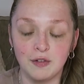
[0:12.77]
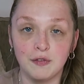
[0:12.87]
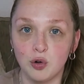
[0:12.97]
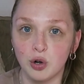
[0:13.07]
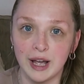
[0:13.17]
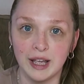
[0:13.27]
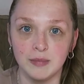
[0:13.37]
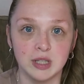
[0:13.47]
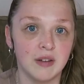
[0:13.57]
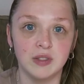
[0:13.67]
4
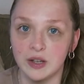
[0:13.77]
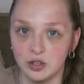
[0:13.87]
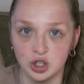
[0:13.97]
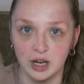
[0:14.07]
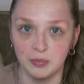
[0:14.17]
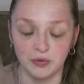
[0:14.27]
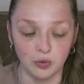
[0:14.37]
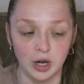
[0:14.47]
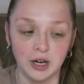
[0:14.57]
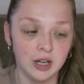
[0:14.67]
items that I've never tried
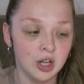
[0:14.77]
before.